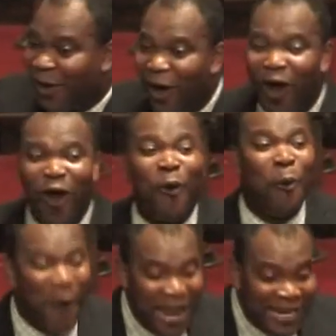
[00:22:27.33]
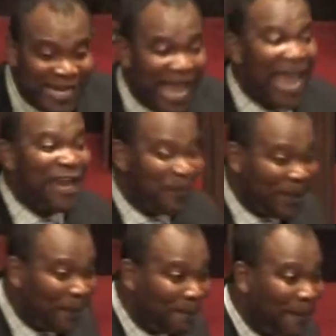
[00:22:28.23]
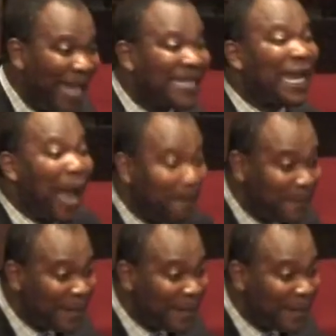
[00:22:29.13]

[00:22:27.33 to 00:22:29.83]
or when the enemy might come